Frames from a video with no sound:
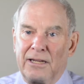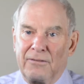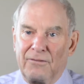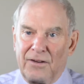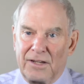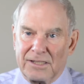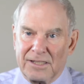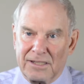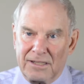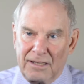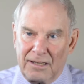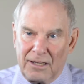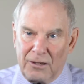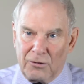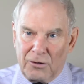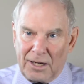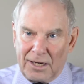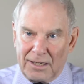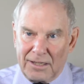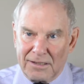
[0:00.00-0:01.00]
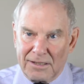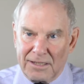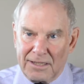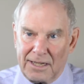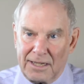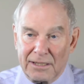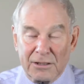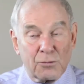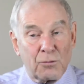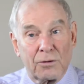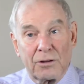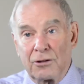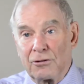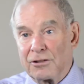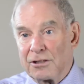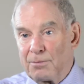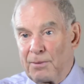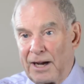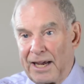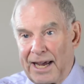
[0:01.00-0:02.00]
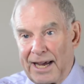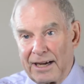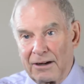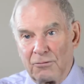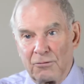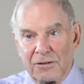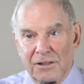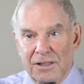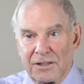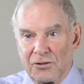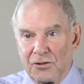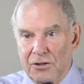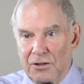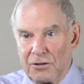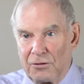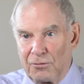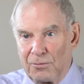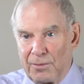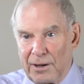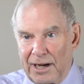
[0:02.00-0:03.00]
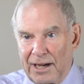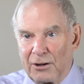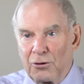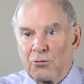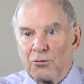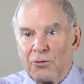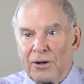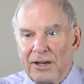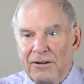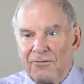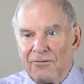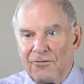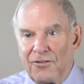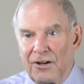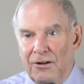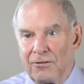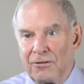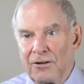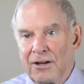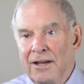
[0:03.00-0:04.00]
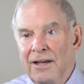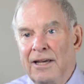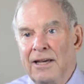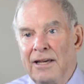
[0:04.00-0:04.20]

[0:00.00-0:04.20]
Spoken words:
invests in the United States, whether it's by acquisition or by greenfield